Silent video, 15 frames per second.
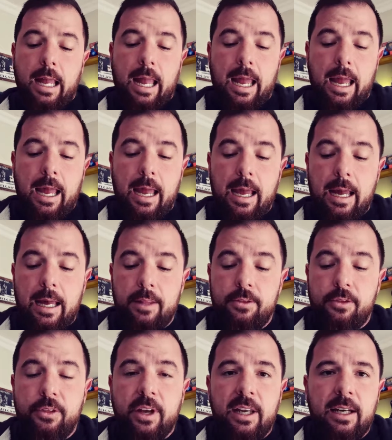
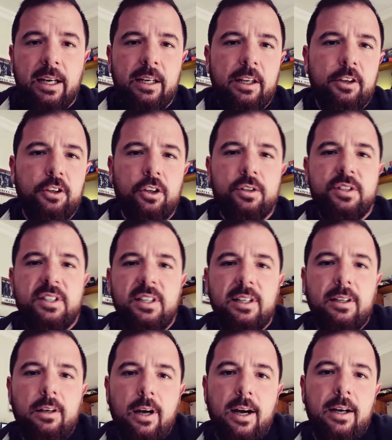And then I need to go see a
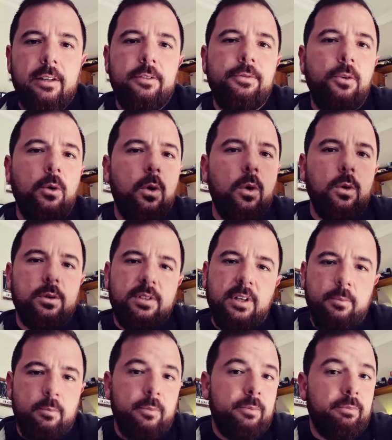client for
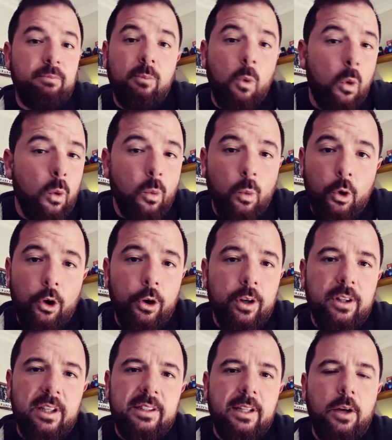some more
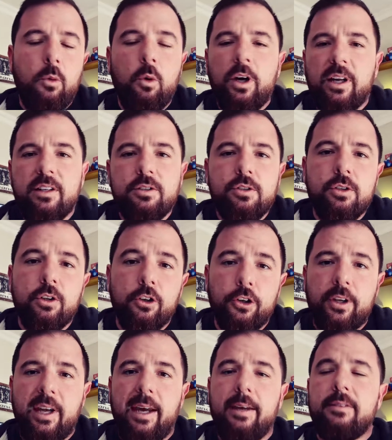work that they want us to
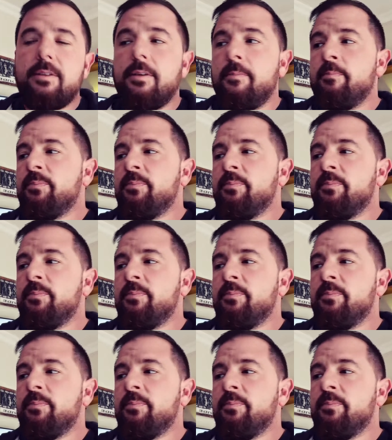look at.